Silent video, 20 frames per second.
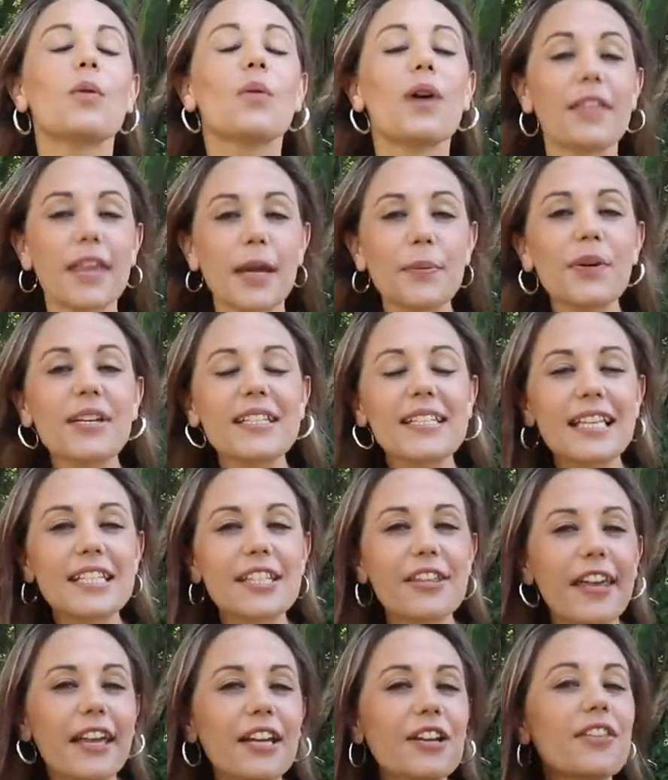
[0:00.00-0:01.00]
Well, that brings
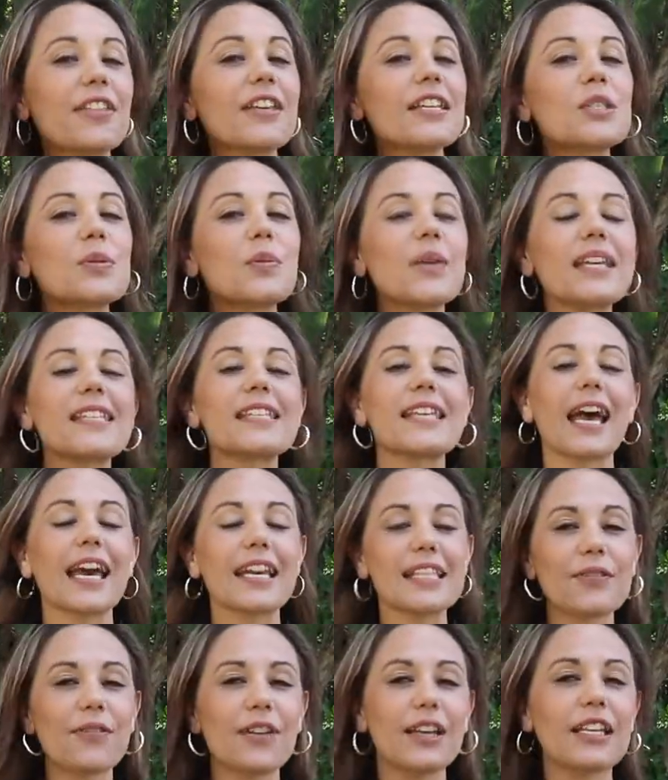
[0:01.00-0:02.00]
us to the end of this week's
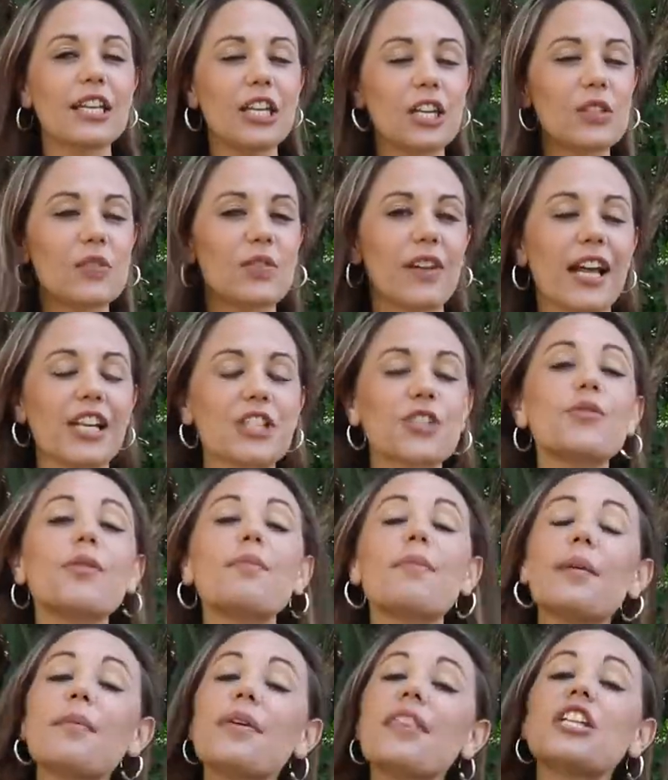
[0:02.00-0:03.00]
ASFN
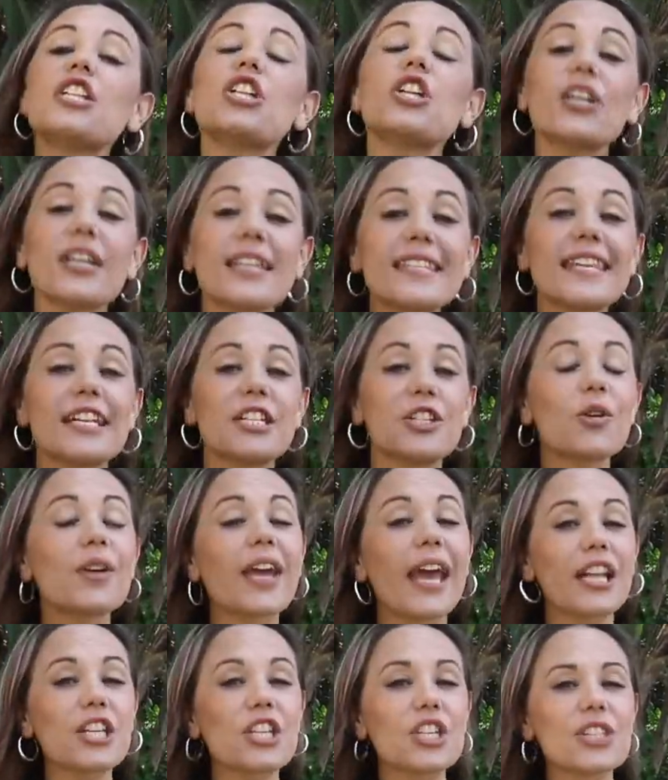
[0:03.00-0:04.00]
Newsflash. Remember that you can send
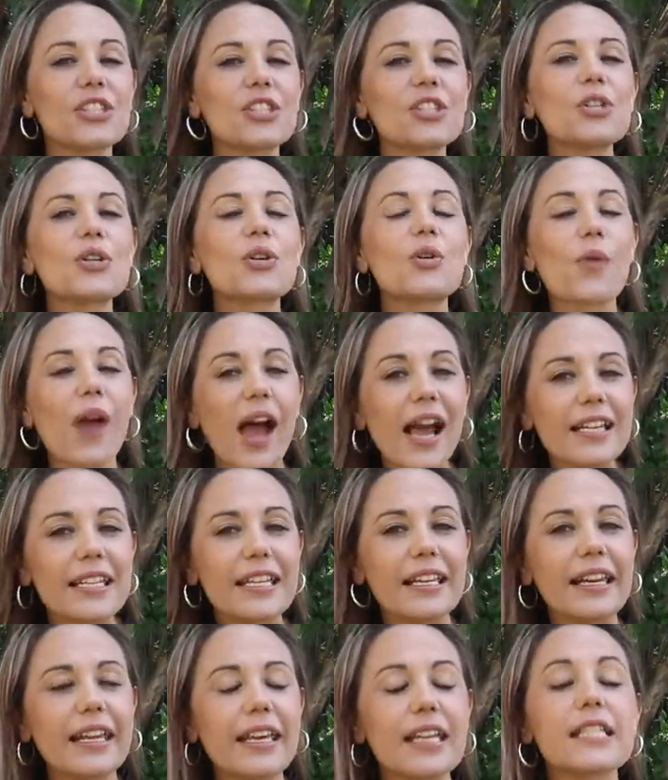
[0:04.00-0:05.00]
your catches to
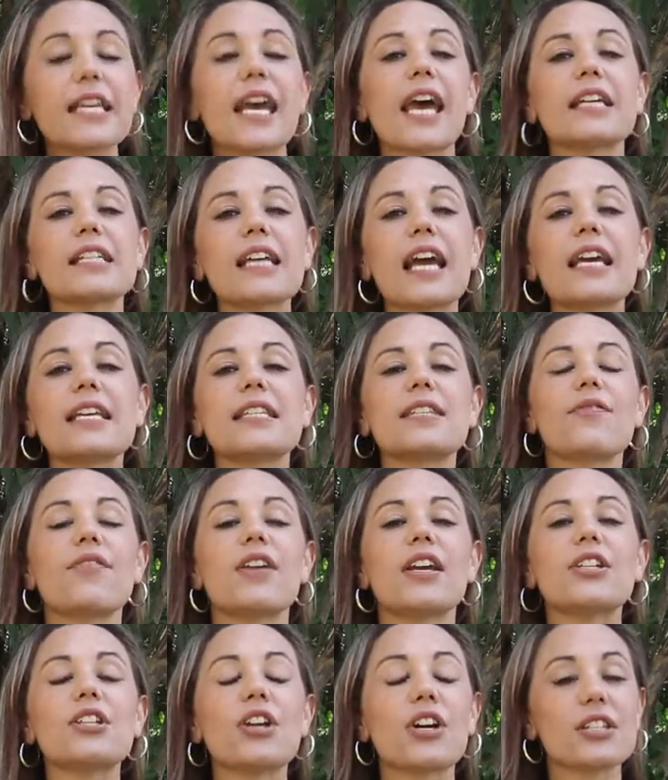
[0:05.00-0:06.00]

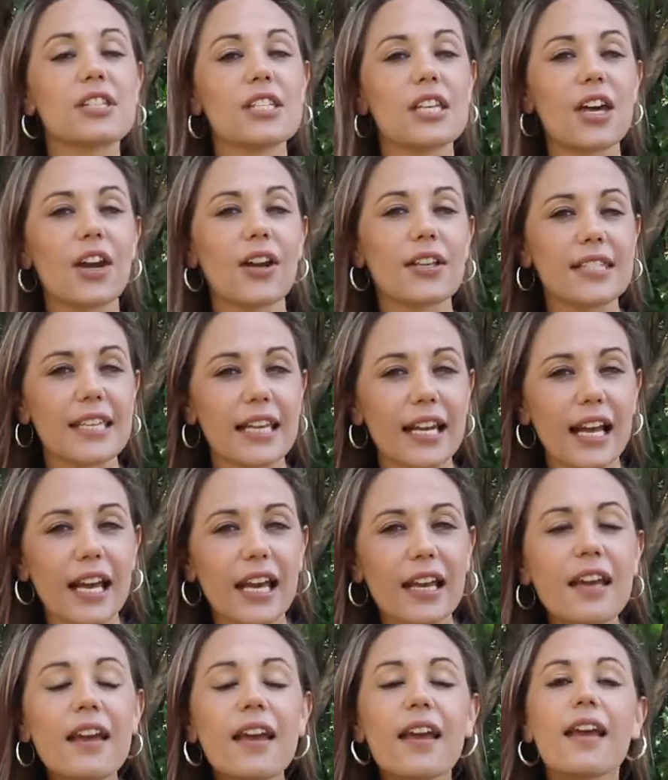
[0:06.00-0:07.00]

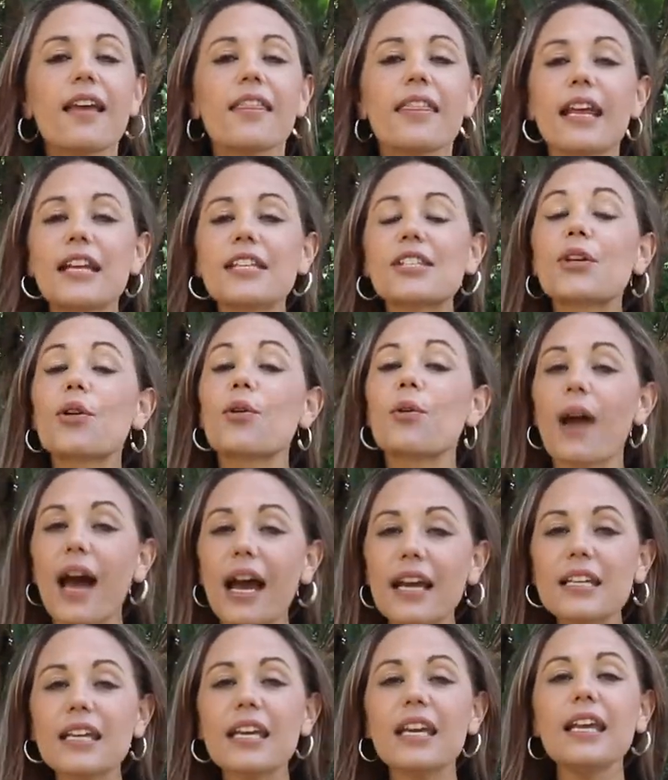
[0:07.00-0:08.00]
grindelite@asfn.co.za. That is
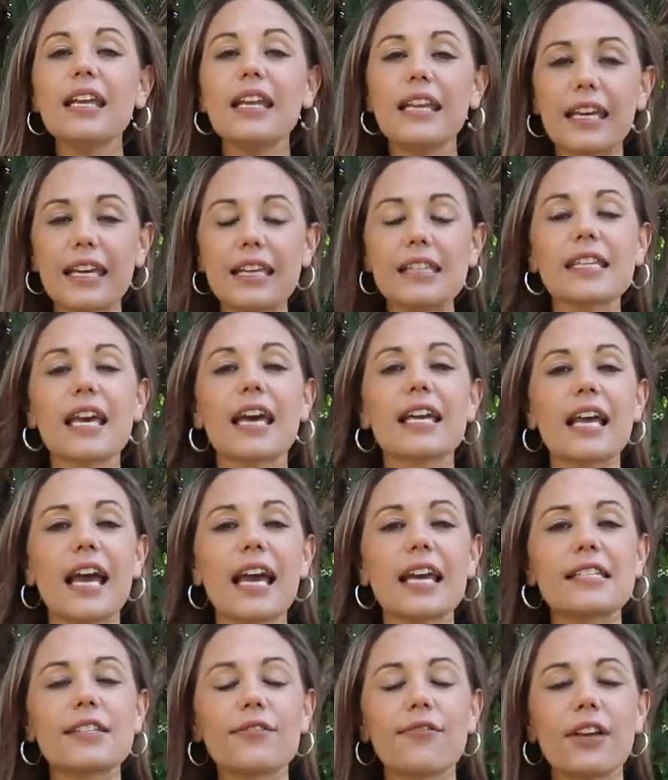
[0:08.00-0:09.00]

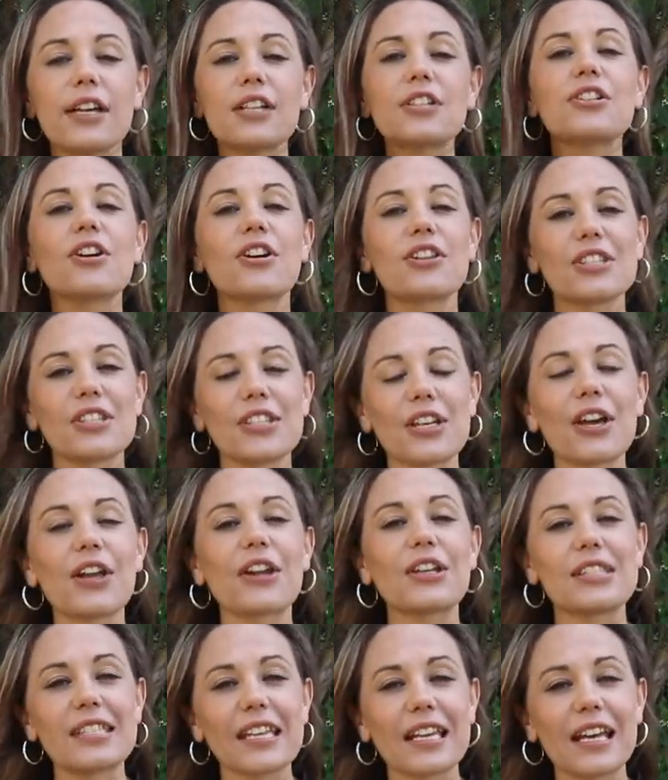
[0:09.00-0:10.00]

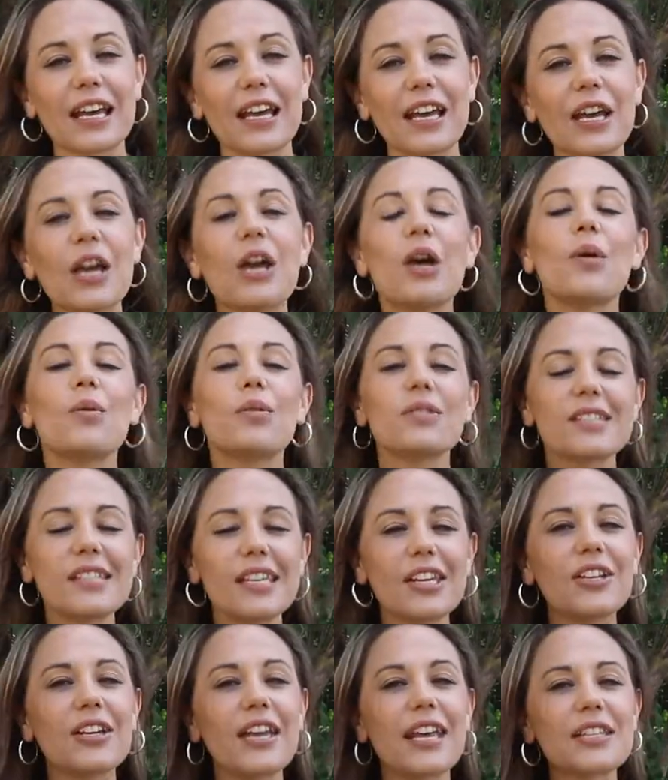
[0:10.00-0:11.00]
grindelite@asfn.co.za. We'll
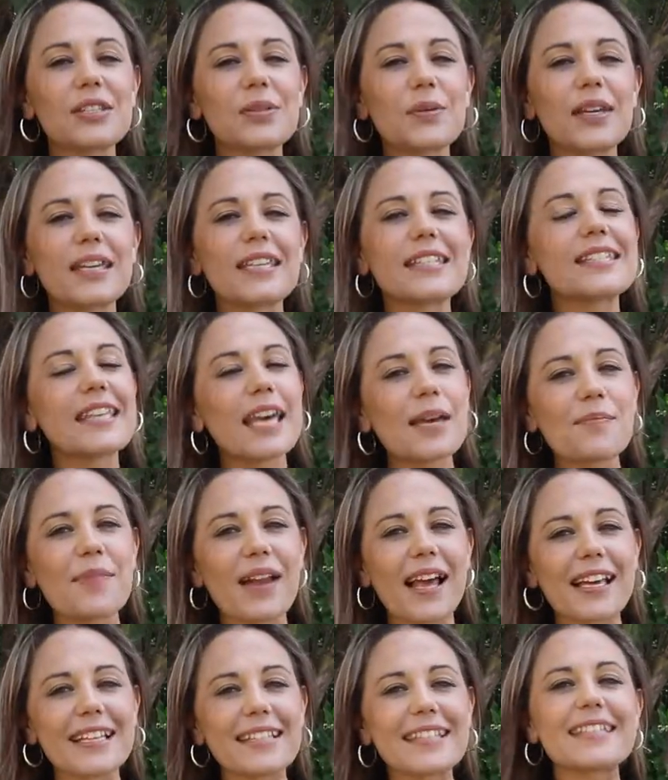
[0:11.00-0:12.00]
see you next week,
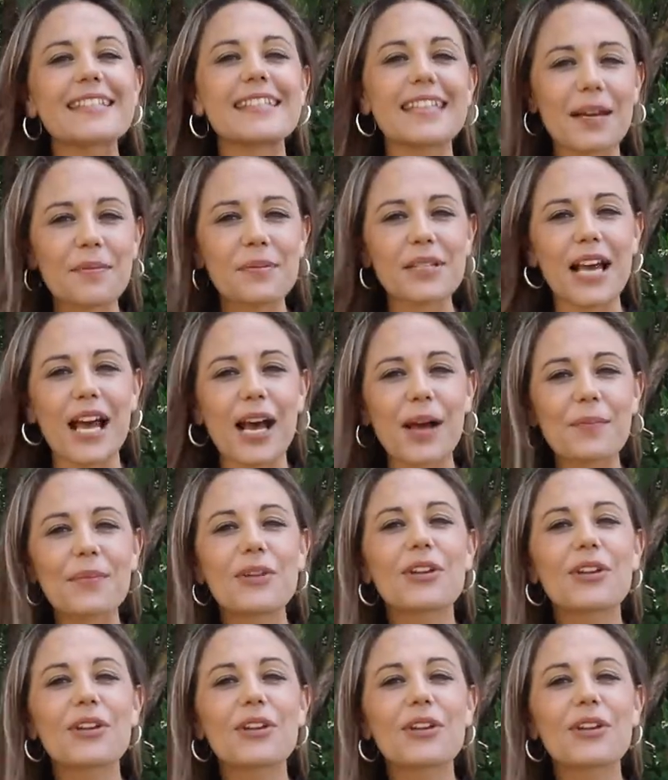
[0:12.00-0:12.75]
same place, same time.